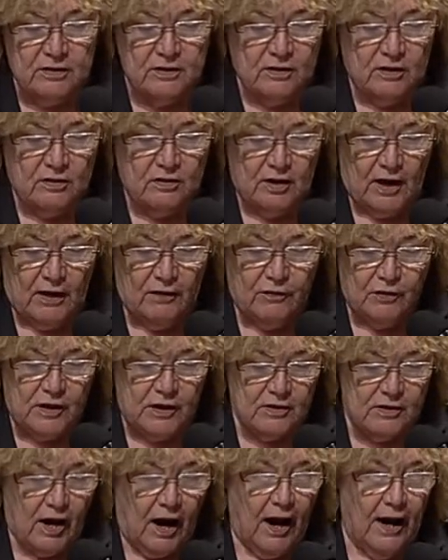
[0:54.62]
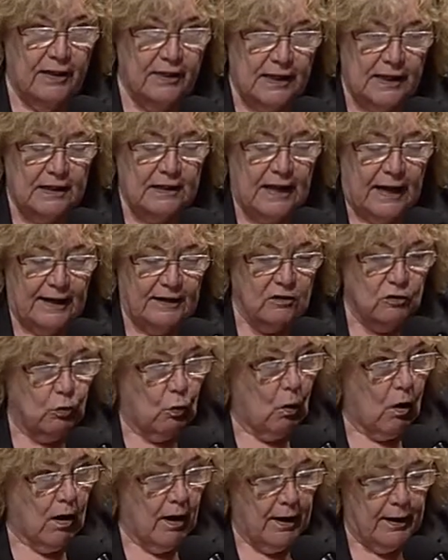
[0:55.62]
safeties. I think that's
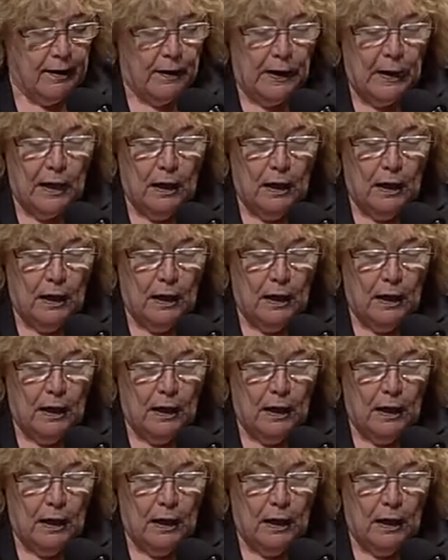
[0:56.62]
why